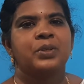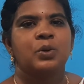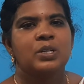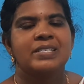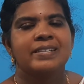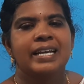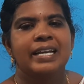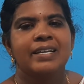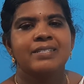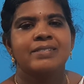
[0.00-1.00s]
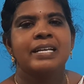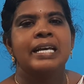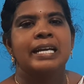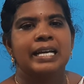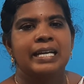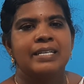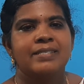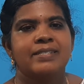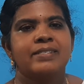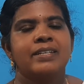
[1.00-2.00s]
What is callus?
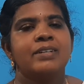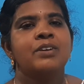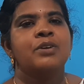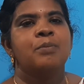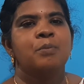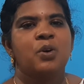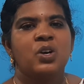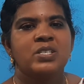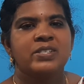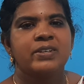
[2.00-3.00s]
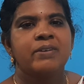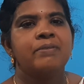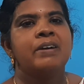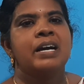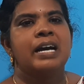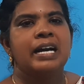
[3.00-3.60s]
Callus is a mass of